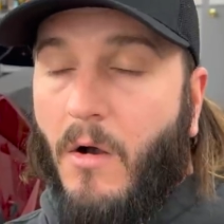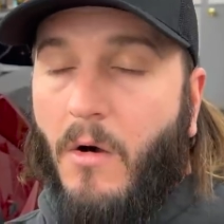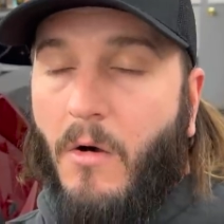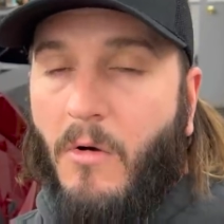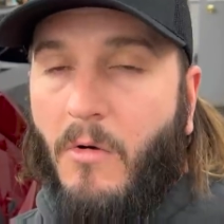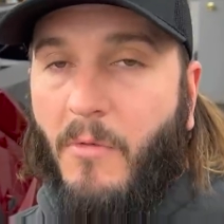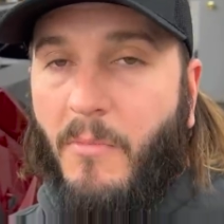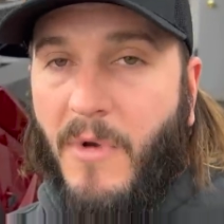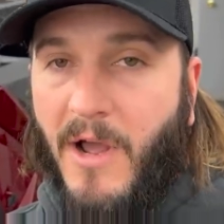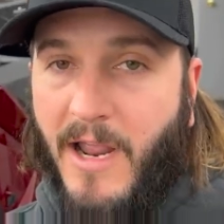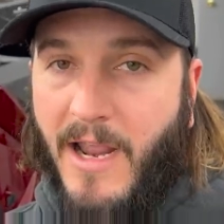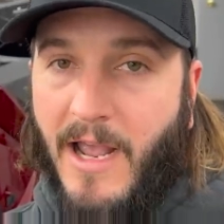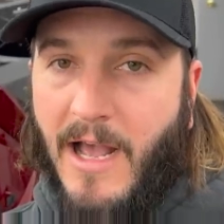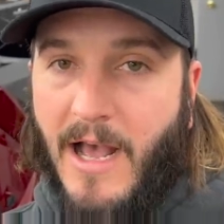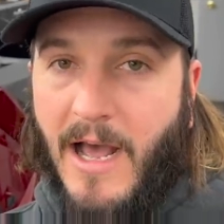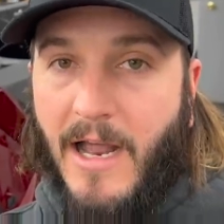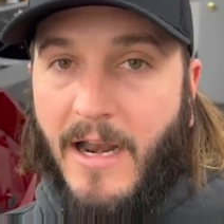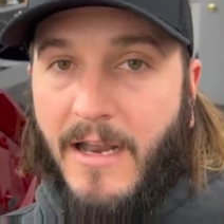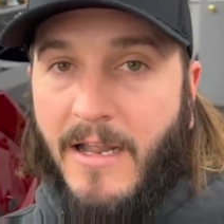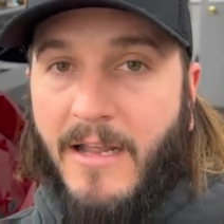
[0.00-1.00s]
oh my
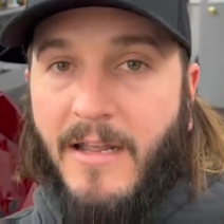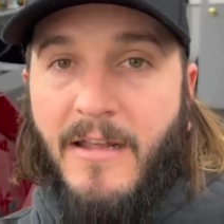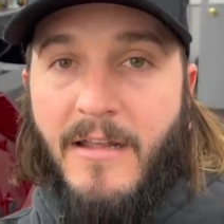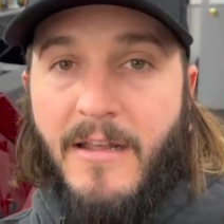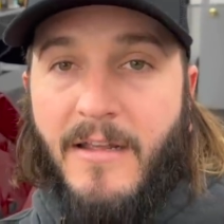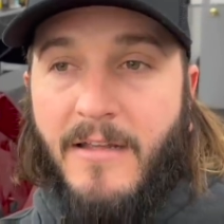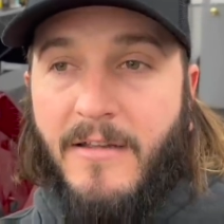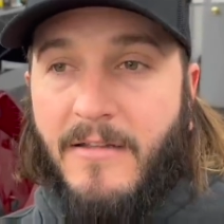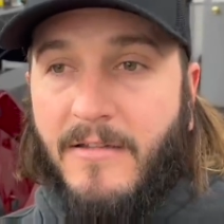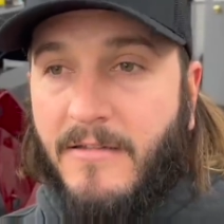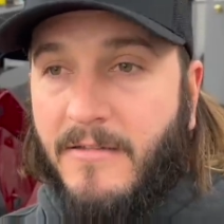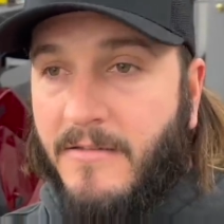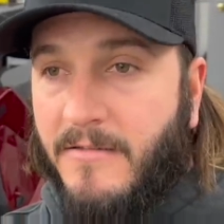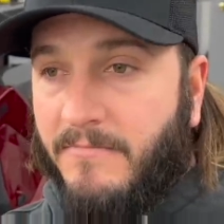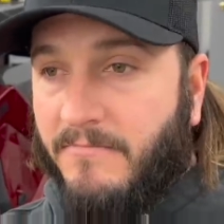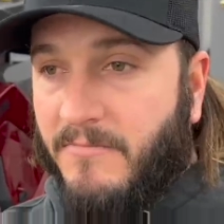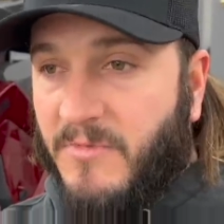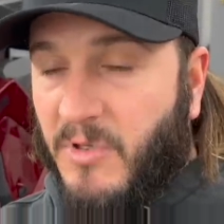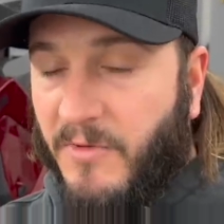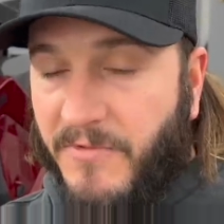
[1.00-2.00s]
God.
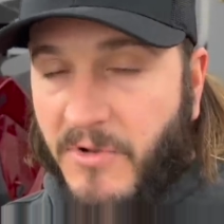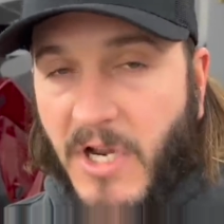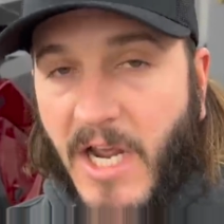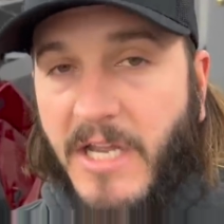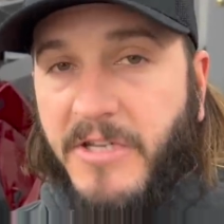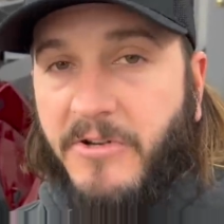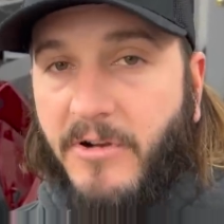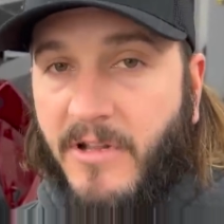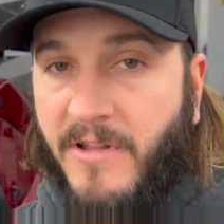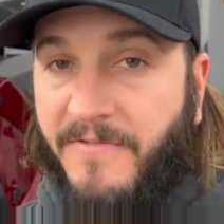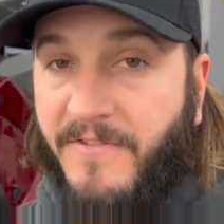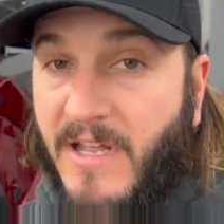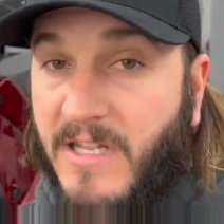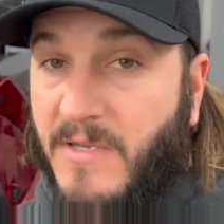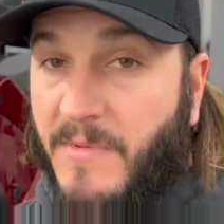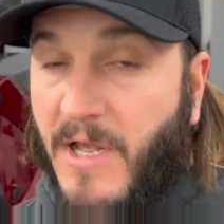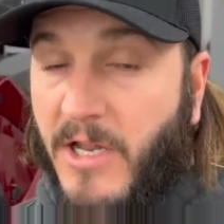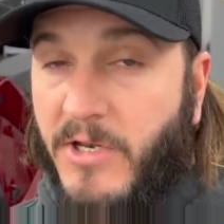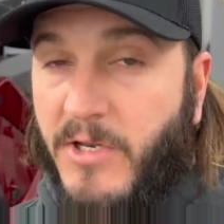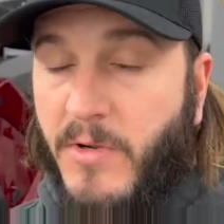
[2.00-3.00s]
So if you guys are on the
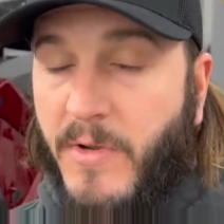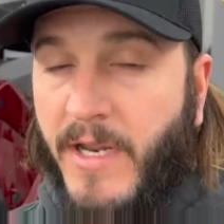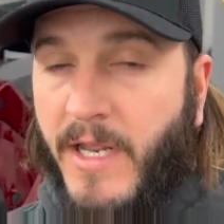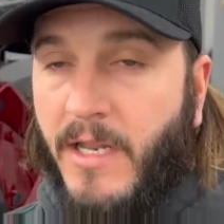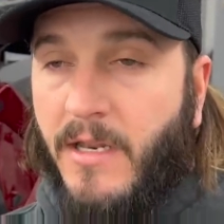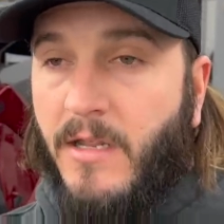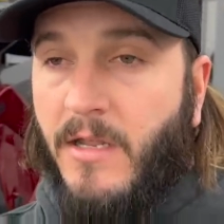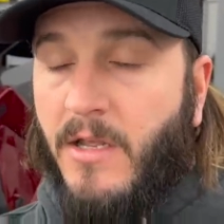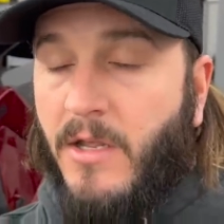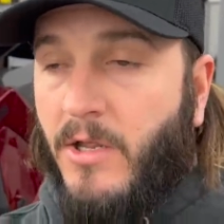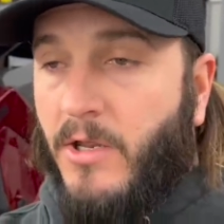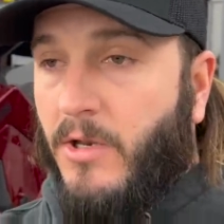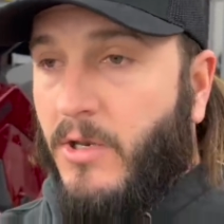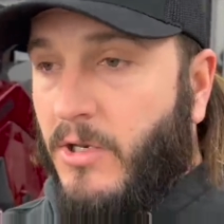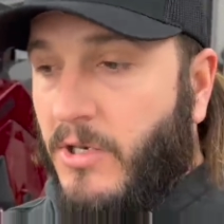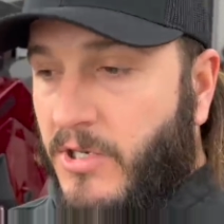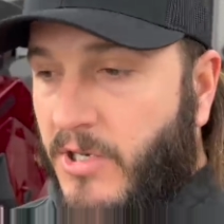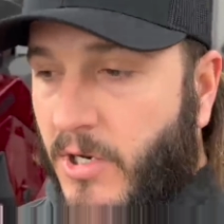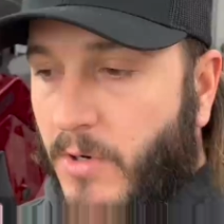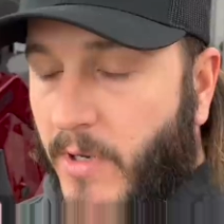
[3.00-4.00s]
fence about doing it,
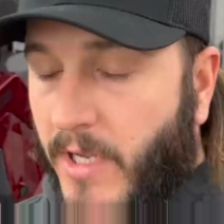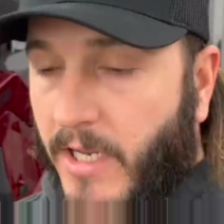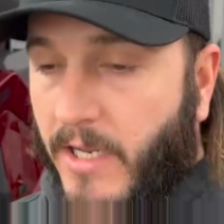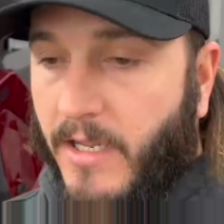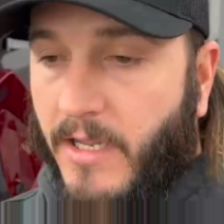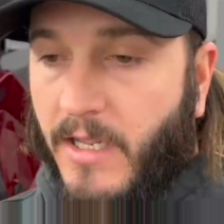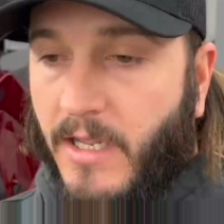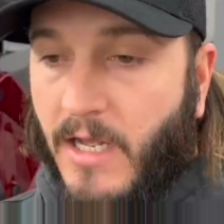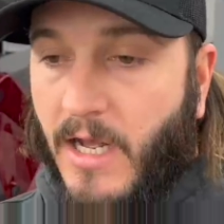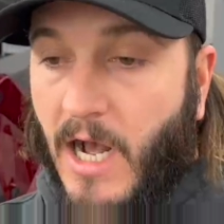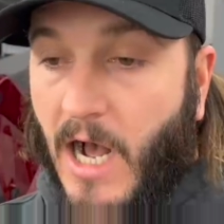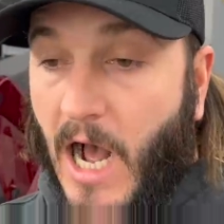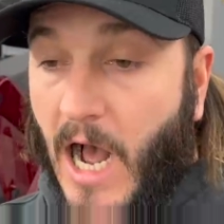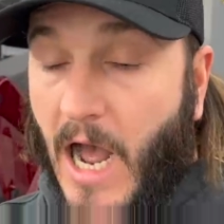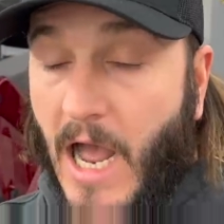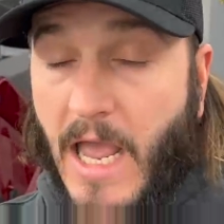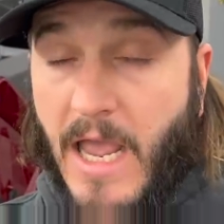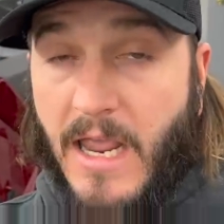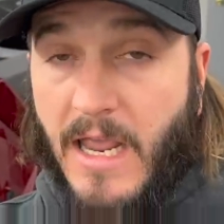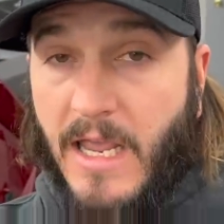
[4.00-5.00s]
do it.
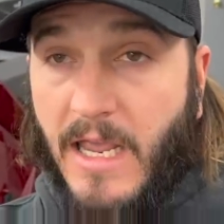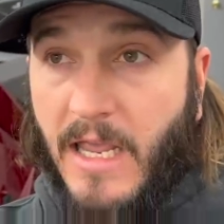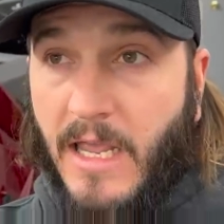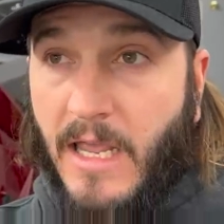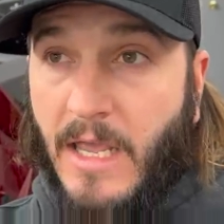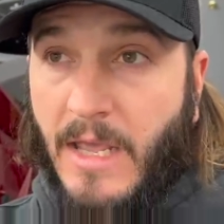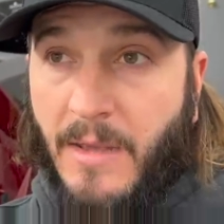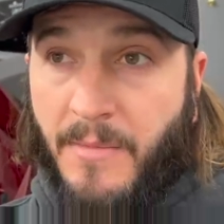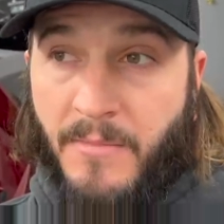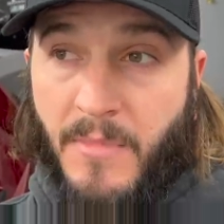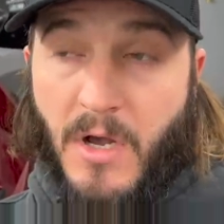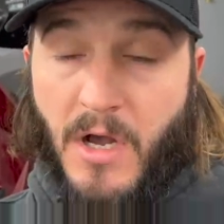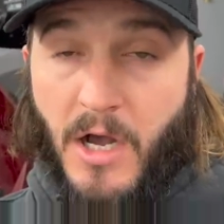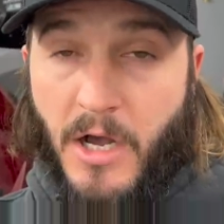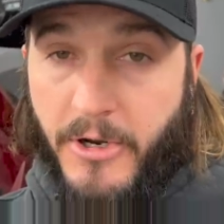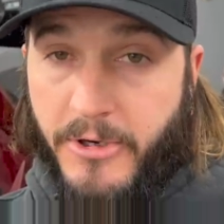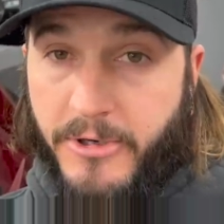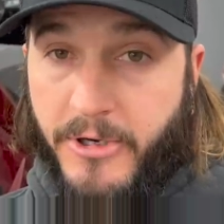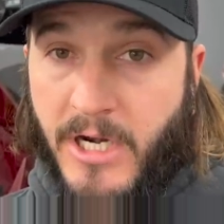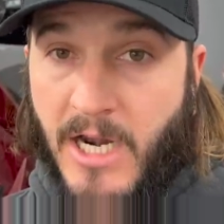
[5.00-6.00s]
I am
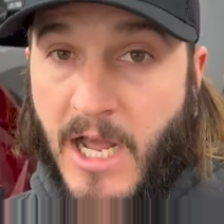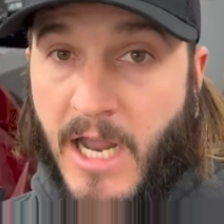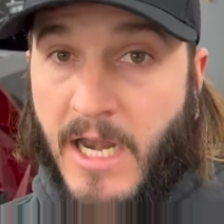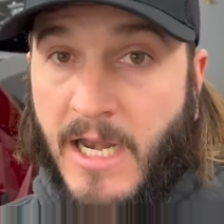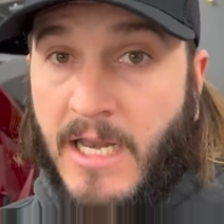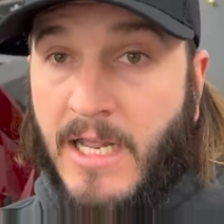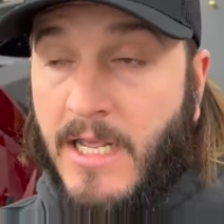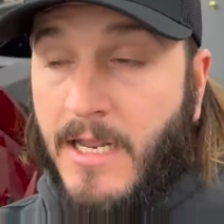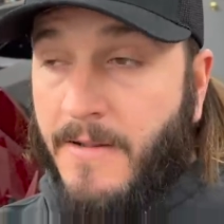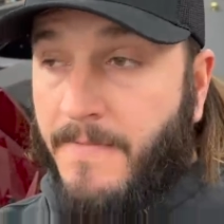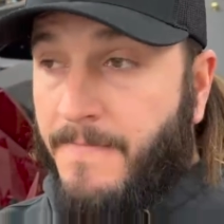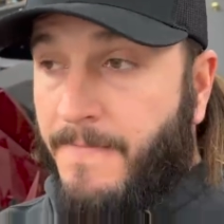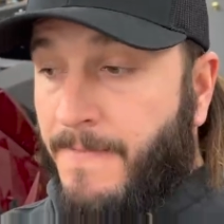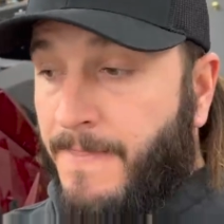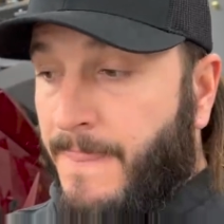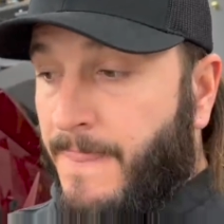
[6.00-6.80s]
190.